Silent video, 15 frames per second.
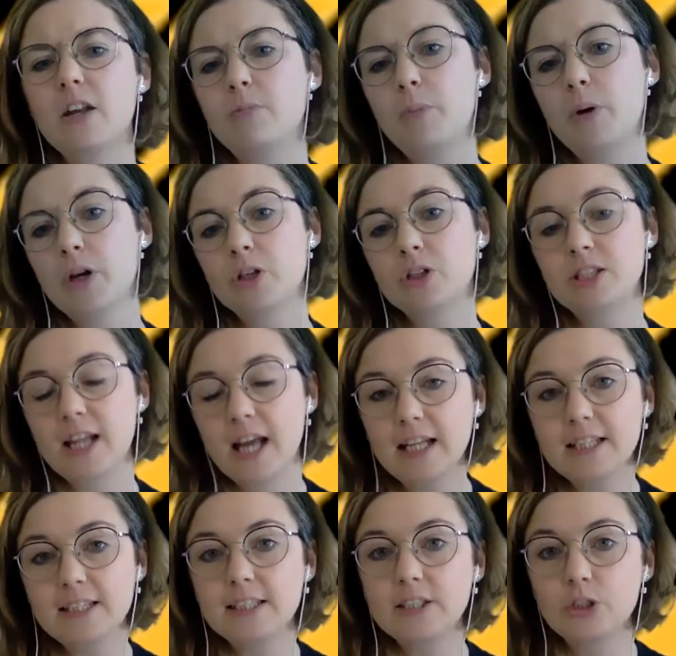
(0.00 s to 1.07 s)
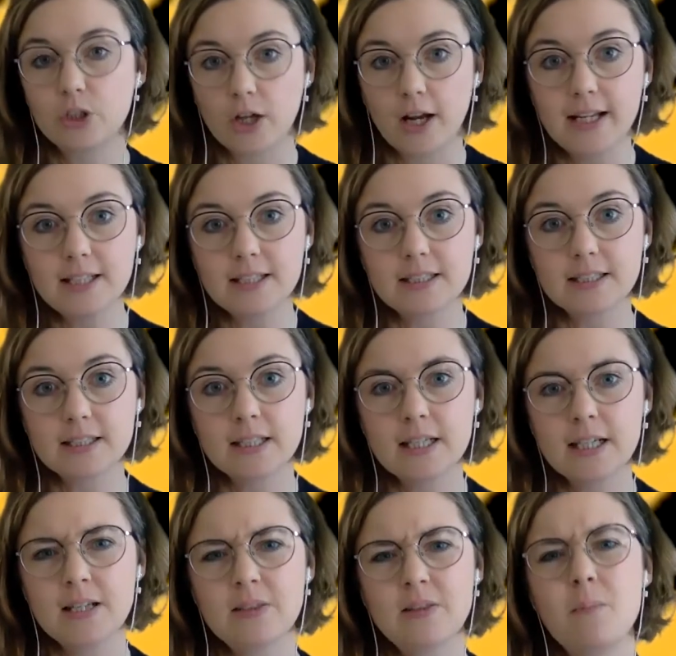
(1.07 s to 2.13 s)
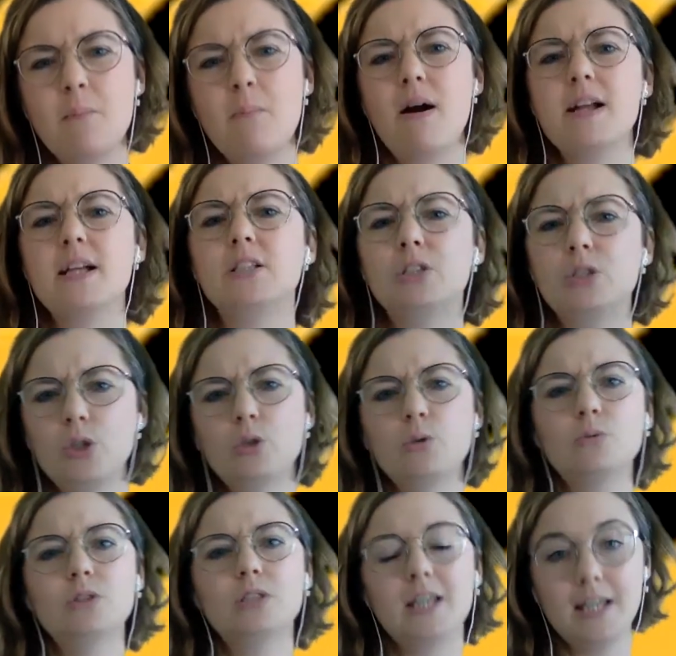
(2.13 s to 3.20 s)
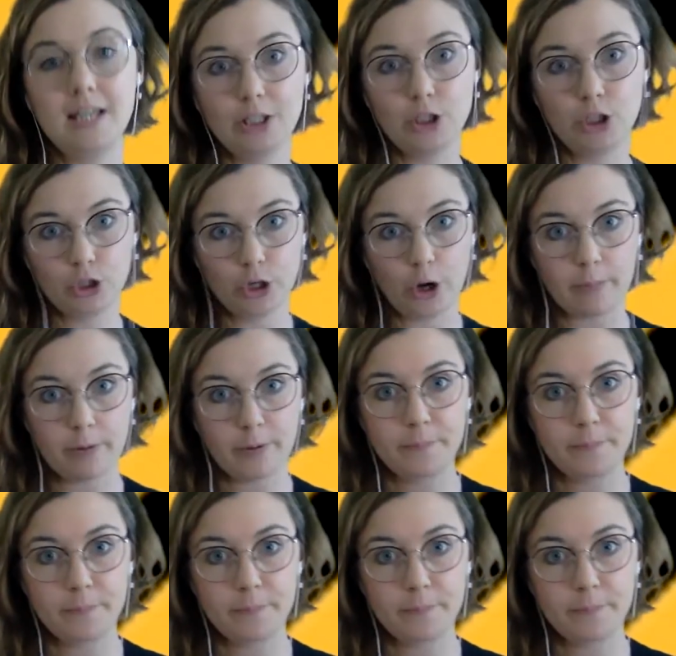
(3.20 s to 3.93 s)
of personality traits that might suit each job.